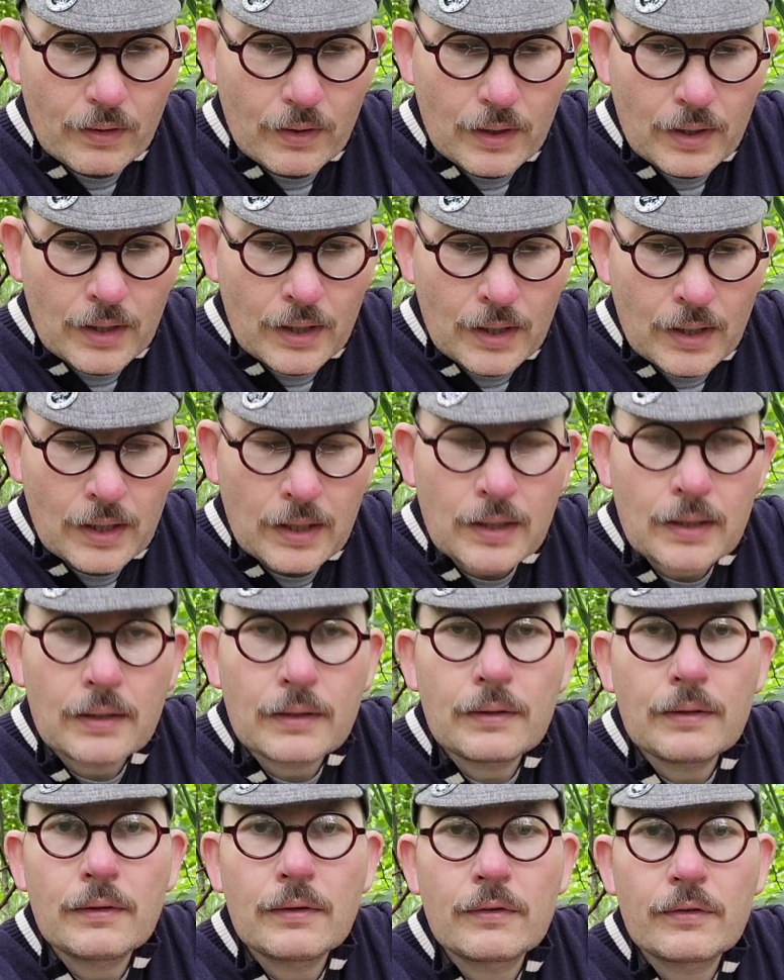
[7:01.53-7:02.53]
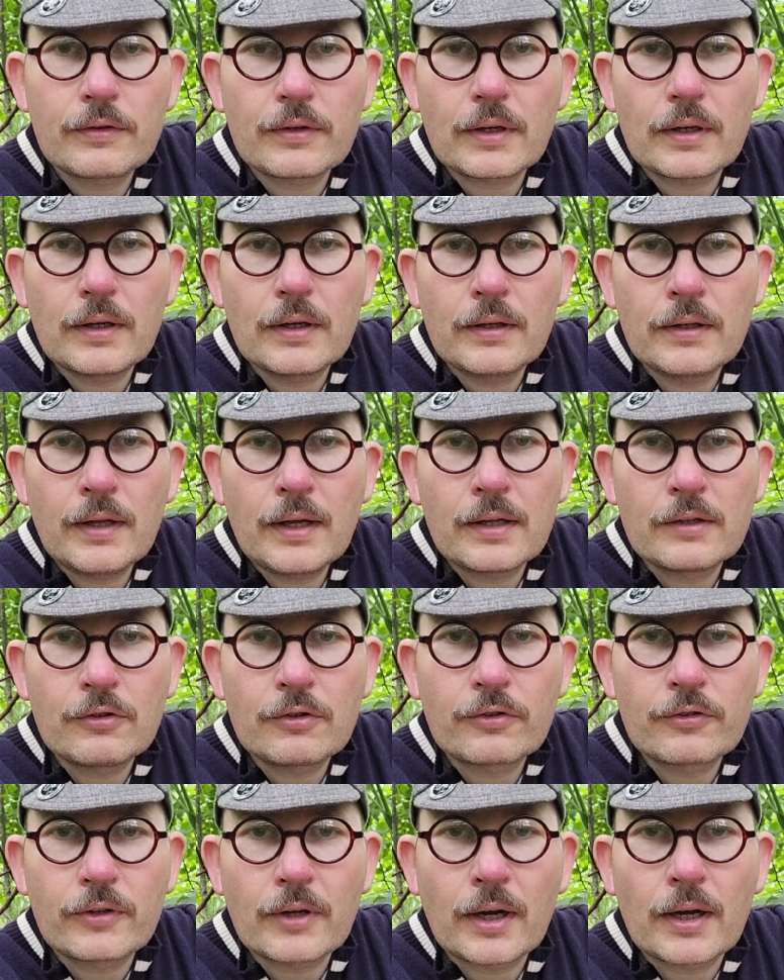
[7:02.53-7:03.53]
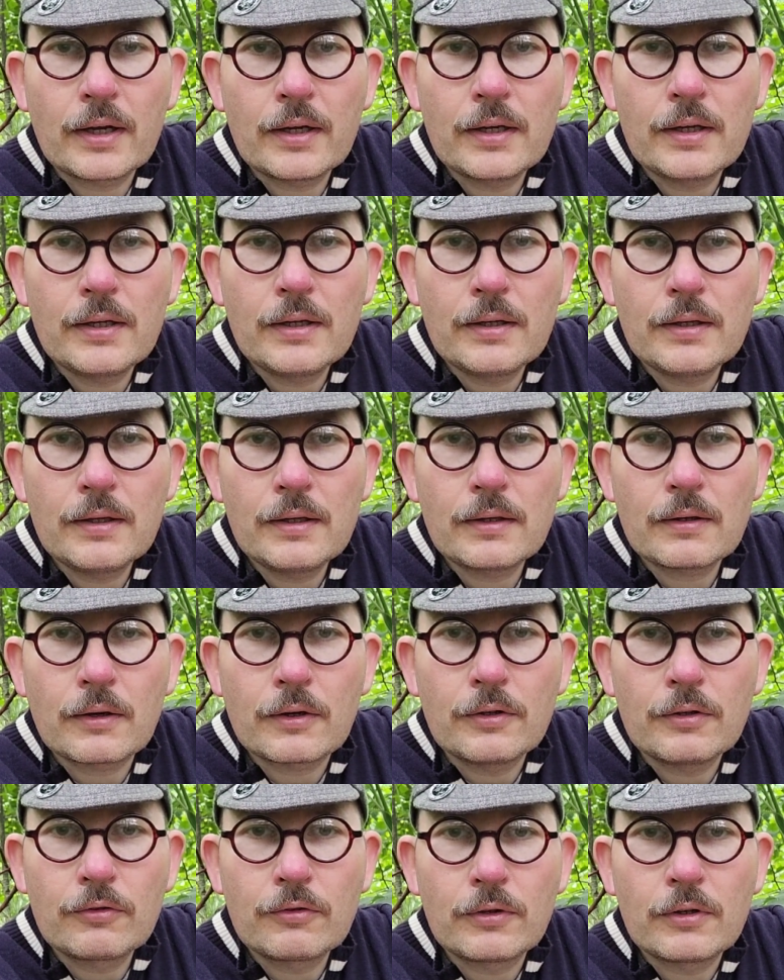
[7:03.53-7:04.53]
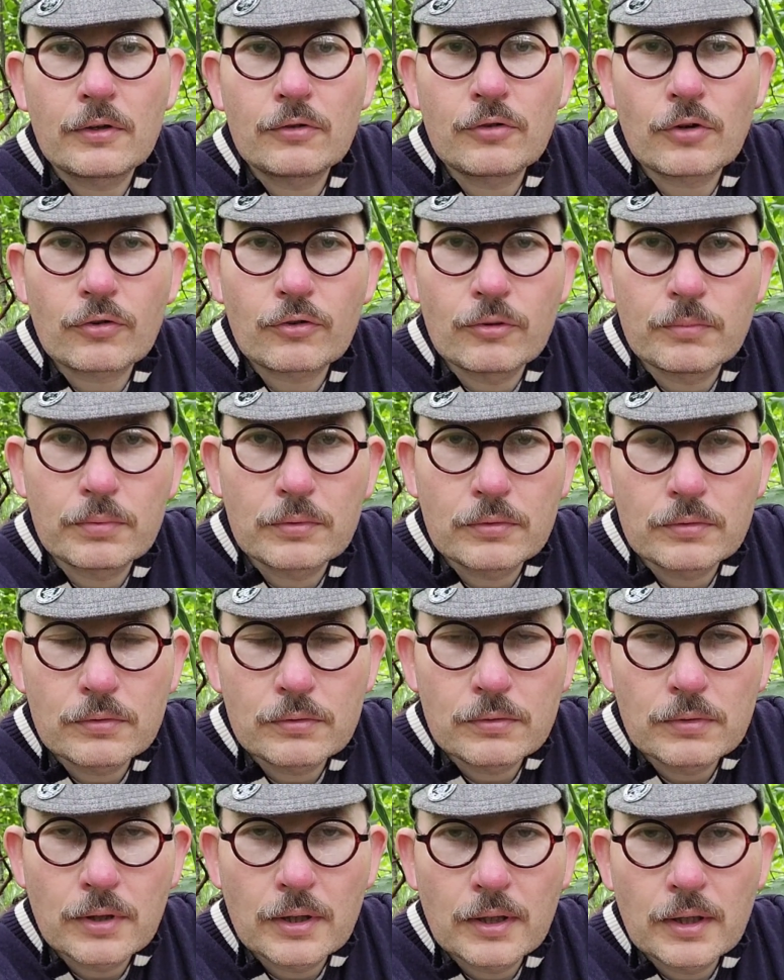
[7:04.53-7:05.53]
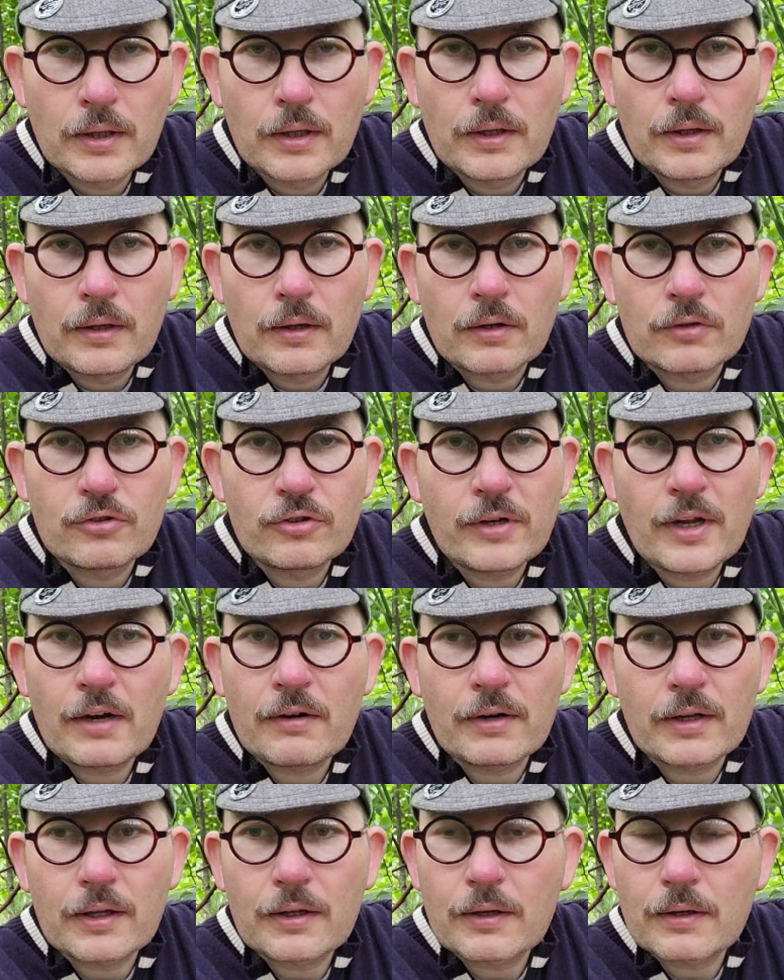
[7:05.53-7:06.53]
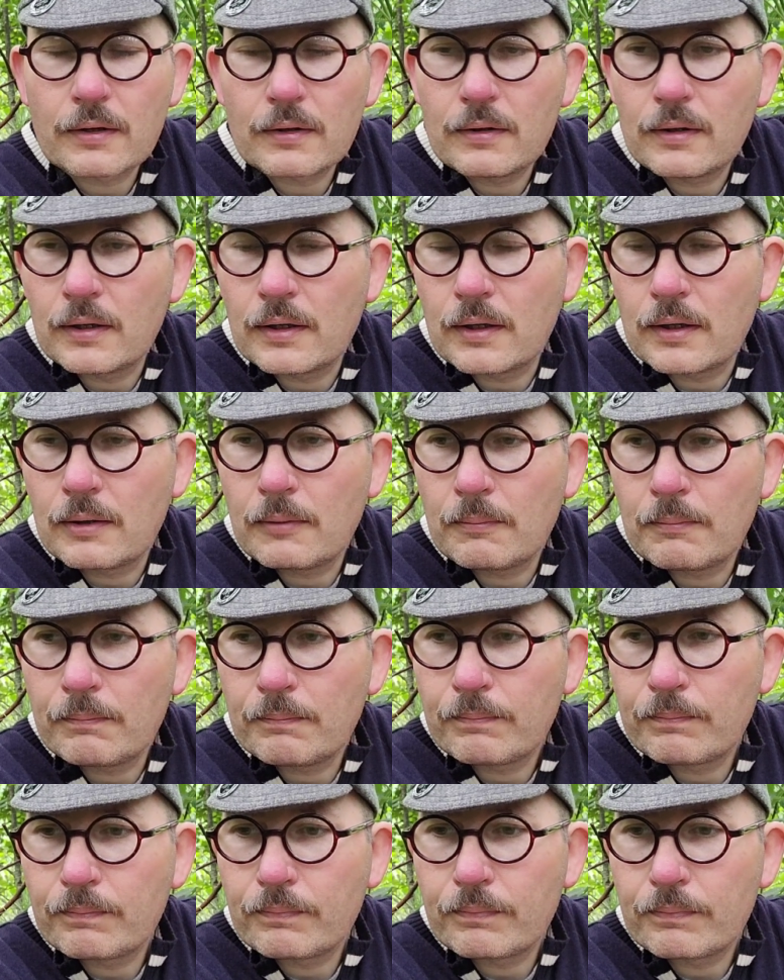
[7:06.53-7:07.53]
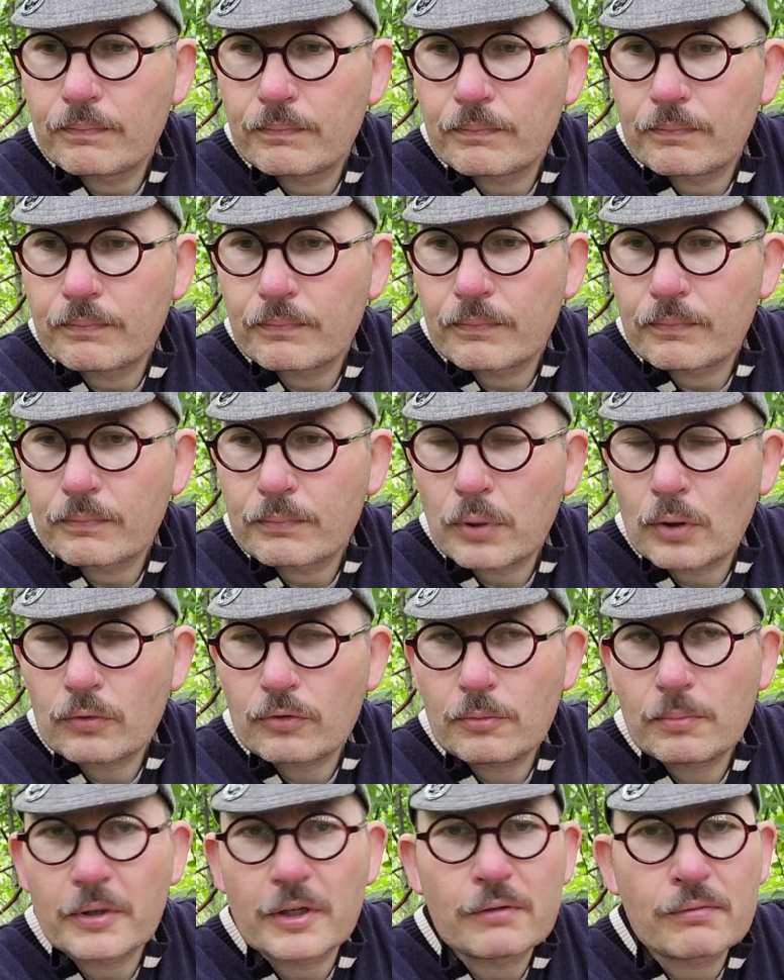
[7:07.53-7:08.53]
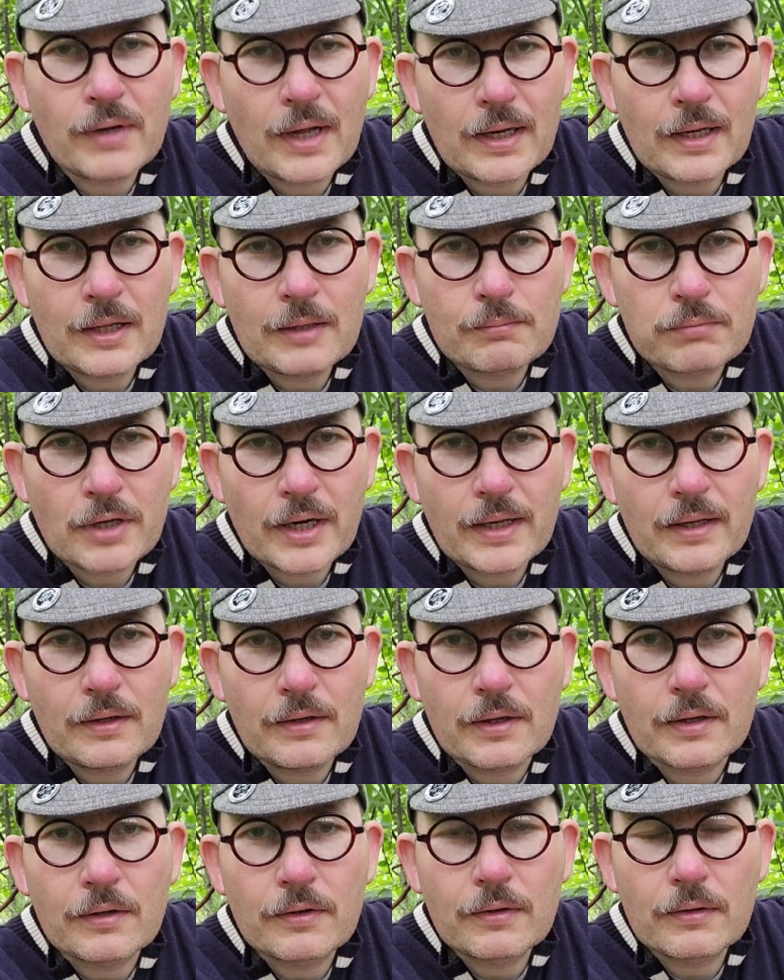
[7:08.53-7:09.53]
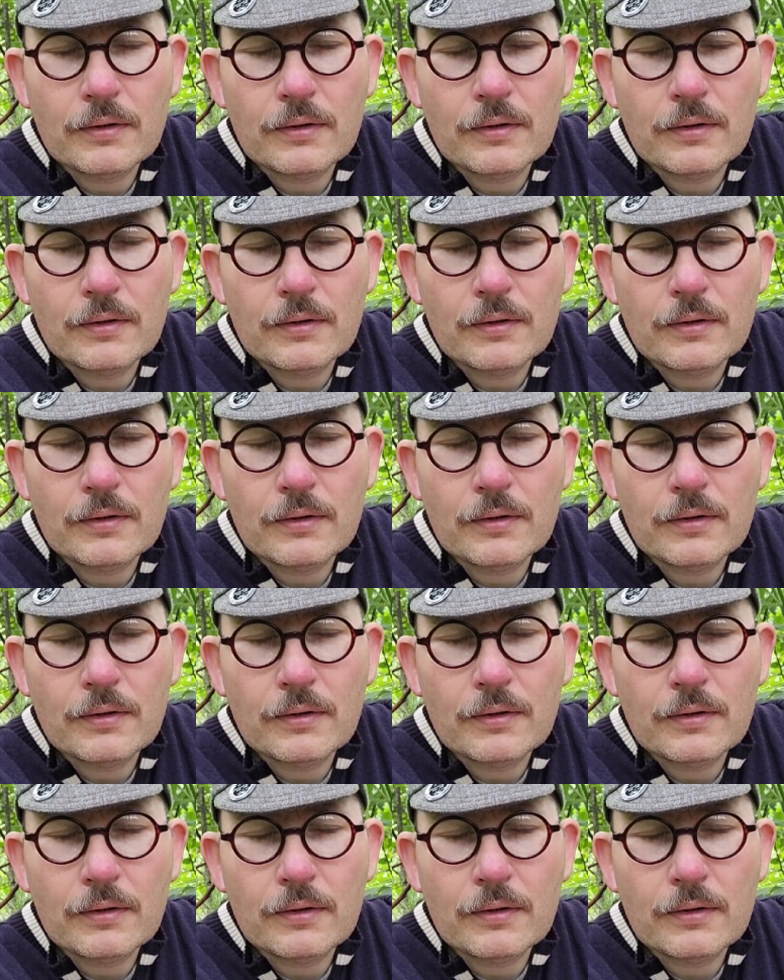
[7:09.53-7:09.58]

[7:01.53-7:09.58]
And yeah, I used an adjustable, a generic, possibly a Raleigh branded